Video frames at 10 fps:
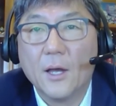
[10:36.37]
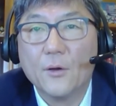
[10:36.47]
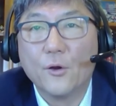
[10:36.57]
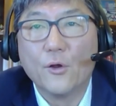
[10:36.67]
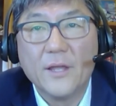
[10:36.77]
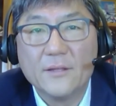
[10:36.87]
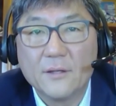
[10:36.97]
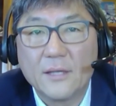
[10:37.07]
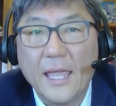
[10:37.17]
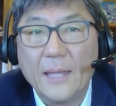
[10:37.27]
early in
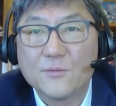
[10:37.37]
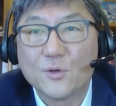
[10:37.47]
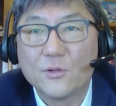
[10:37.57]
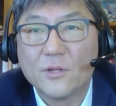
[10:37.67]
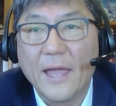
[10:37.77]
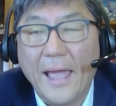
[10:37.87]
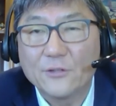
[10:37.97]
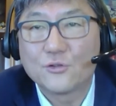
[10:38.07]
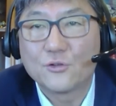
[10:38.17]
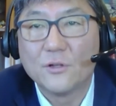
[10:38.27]
the game, so that
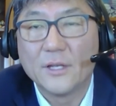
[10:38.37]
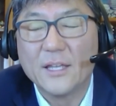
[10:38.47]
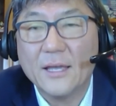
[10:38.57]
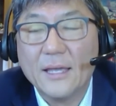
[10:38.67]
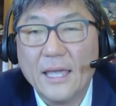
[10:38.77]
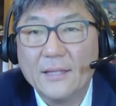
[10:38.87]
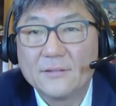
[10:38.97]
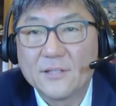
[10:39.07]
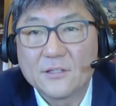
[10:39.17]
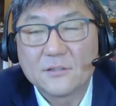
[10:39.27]
actually
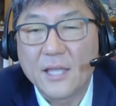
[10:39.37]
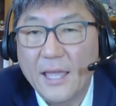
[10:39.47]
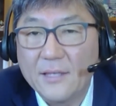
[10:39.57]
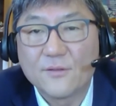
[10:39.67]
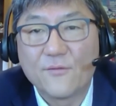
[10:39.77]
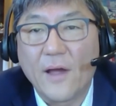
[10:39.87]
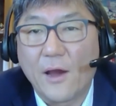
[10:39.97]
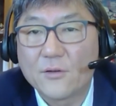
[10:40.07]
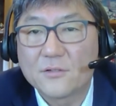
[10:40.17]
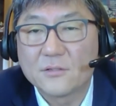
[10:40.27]
it just takes the
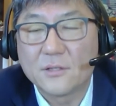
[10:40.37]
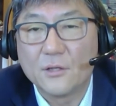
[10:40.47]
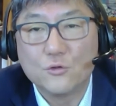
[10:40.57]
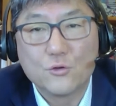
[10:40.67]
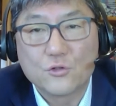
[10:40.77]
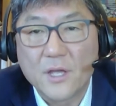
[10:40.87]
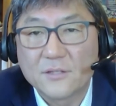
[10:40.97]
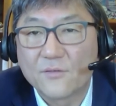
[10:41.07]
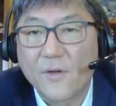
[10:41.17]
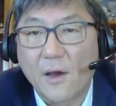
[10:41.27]
viruses,
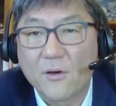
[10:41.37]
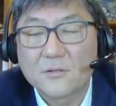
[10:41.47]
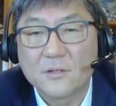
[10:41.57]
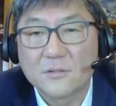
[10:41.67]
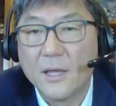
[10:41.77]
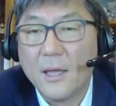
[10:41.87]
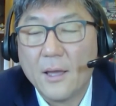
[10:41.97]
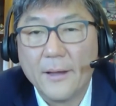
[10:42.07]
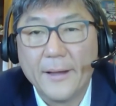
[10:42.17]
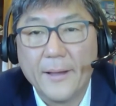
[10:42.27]
neutralizes the viruses
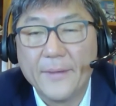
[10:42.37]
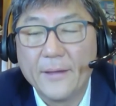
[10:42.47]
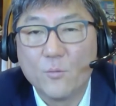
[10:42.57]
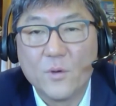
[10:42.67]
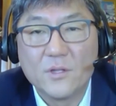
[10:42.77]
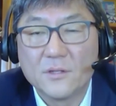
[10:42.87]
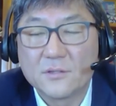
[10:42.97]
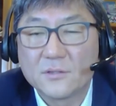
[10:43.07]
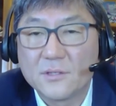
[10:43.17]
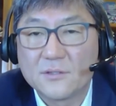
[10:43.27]
within the
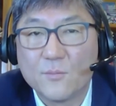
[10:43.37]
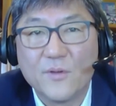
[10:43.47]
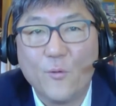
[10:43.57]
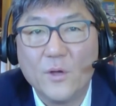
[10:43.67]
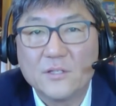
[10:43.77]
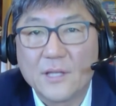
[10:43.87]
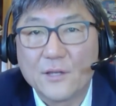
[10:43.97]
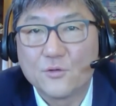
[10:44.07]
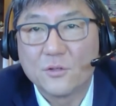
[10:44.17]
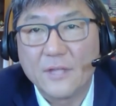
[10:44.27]
system before it
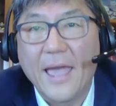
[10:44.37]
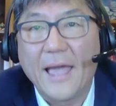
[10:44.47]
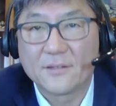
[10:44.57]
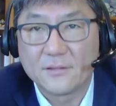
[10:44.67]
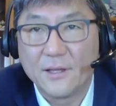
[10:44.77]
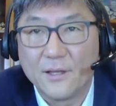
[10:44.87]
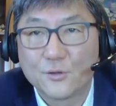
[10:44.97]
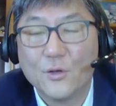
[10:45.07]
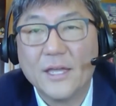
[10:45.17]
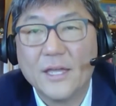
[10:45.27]
starts to attack the cells.
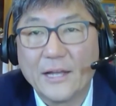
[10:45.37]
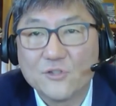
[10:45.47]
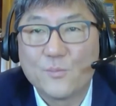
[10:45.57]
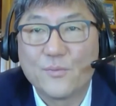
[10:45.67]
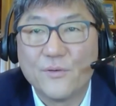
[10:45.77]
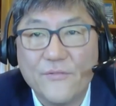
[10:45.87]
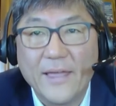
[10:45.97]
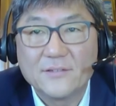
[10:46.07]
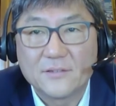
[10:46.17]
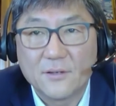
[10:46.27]
So it actually
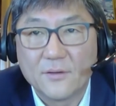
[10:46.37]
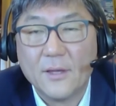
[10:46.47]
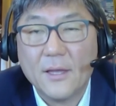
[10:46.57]
prevents the